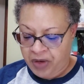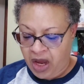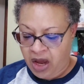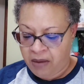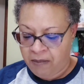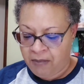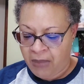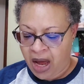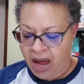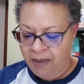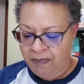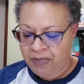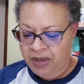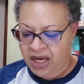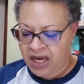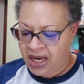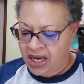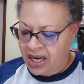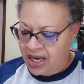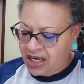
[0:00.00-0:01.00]
And my
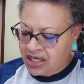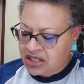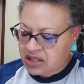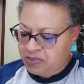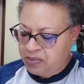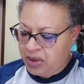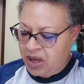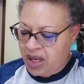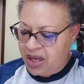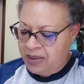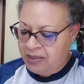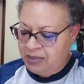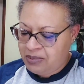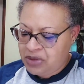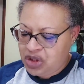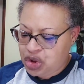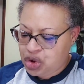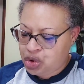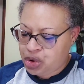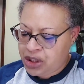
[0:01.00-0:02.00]
P is Plum
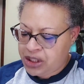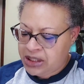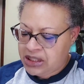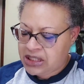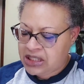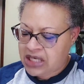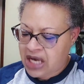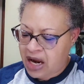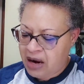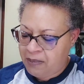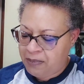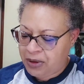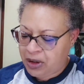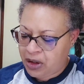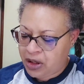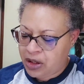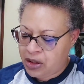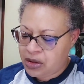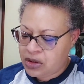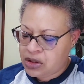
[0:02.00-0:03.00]
Street
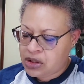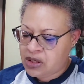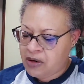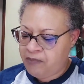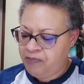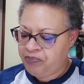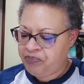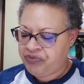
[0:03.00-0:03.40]
Samplers,